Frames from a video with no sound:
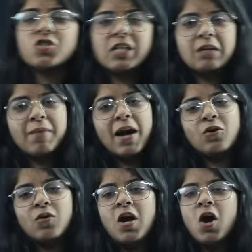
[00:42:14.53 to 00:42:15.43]
take
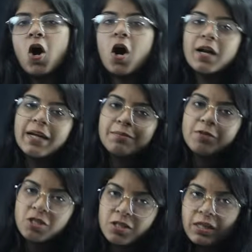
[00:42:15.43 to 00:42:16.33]
bio, or let me
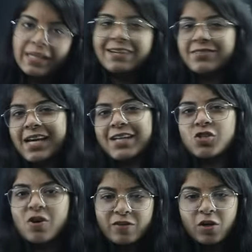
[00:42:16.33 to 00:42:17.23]
just leave science
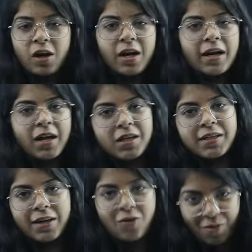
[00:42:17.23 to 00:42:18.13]
overall and I'll
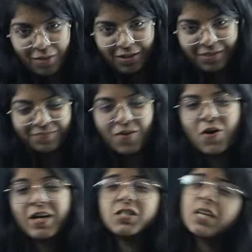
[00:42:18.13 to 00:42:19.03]
take commerce.
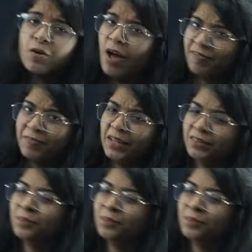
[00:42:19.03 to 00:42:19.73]
Okay, still you have math.